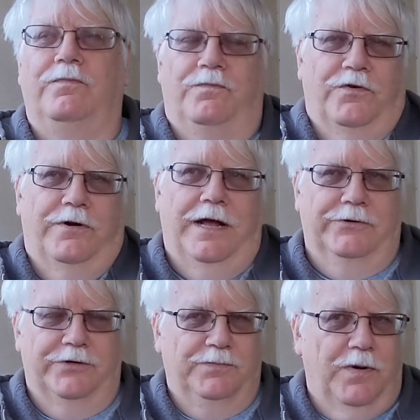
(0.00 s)
for
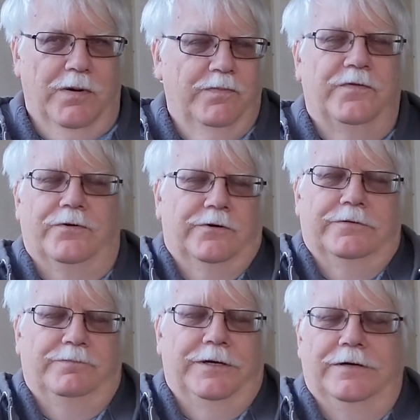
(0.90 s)
Eldridge Pope
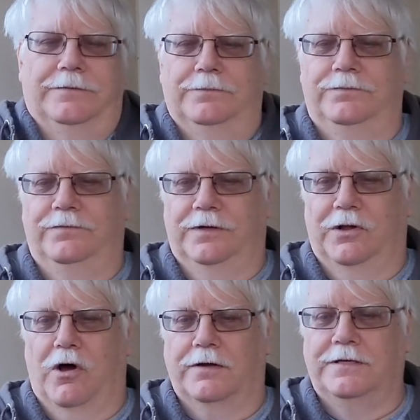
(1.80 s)
for, you know, a
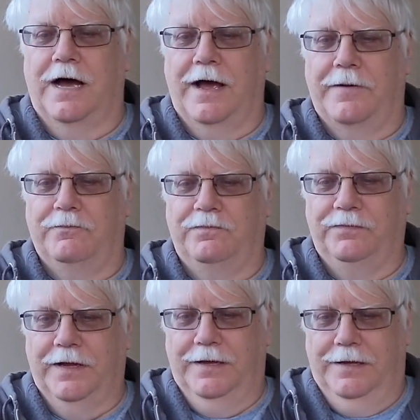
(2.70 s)
long time.
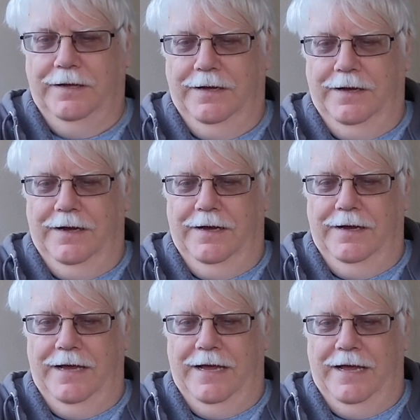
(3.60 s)

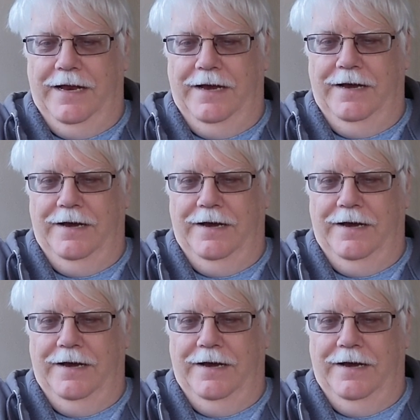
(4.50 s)
And